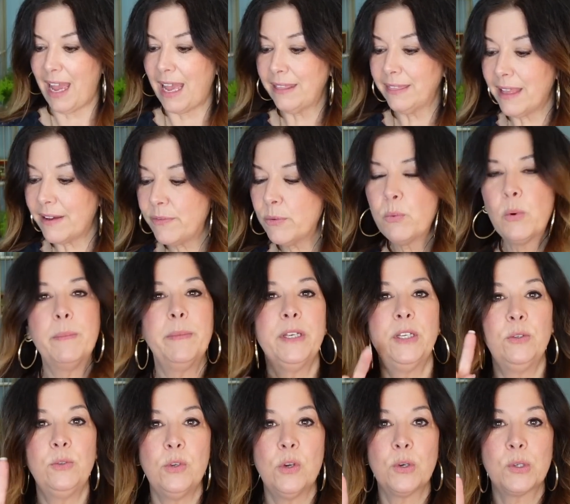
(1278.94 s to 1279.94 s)
I love a woman
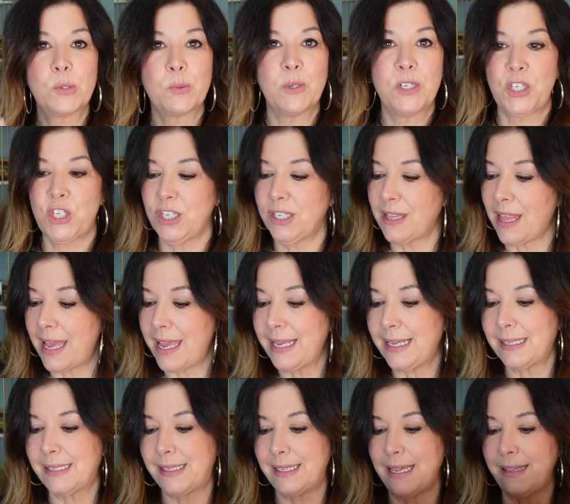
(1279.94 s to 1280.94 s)
who knows what she
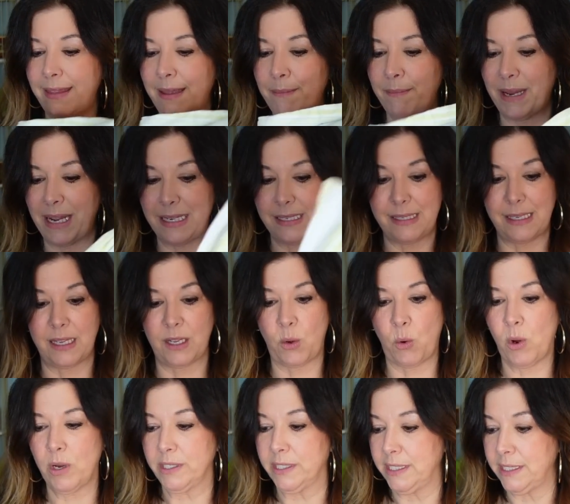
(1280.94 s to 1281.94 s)
likes and then buys it in
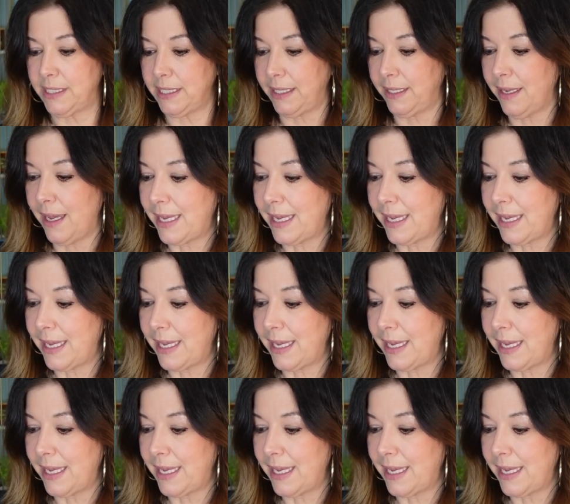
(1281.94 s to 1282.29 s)
quantity.